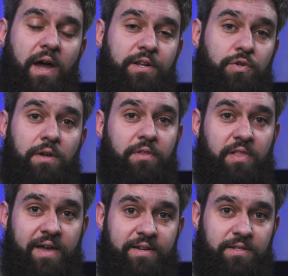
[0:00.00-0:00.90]
I draw the
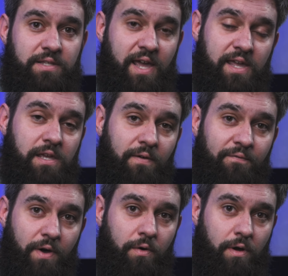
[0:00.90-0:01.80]
line is taking a
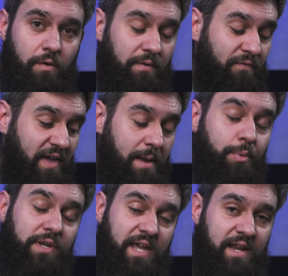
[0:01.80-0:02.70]
photo and
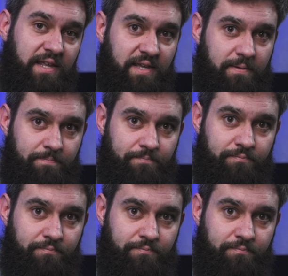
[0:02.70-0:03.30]
fabricating it